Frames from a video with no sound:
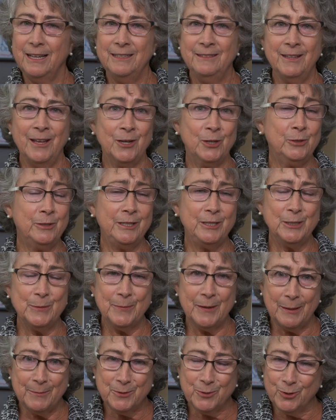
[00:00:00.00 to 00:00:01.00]
not only to
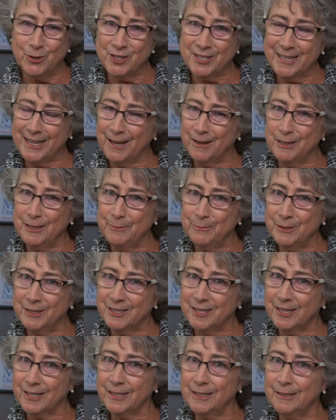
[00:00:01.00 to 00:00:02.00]
Moms Orange County in
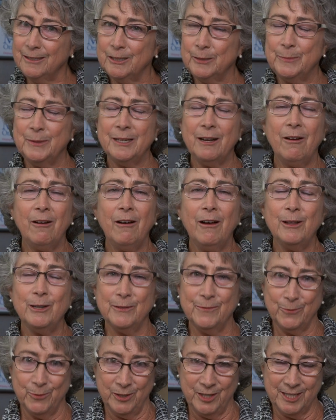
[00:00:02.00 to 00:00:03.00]
particular, but all
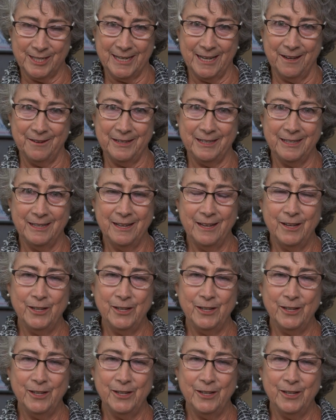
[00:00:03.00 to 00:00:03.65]
of Orange County.